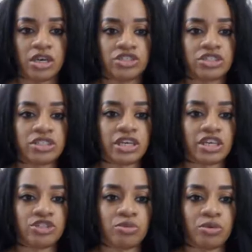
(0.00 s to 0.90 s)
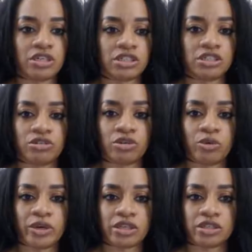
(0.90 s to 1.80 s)
just in case you wanted a little
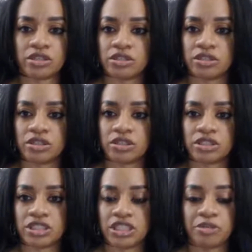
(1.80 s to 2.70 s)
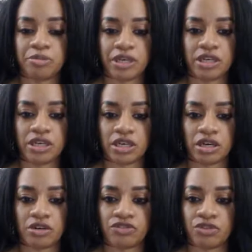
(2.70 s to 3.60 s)
quick sneak peek
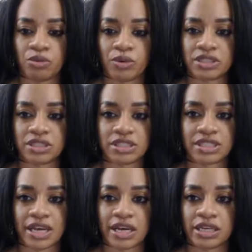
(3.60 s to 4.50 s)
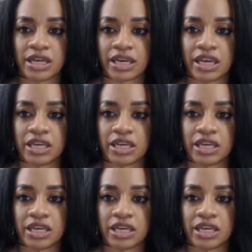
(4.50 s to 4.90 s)
of what's inside, I can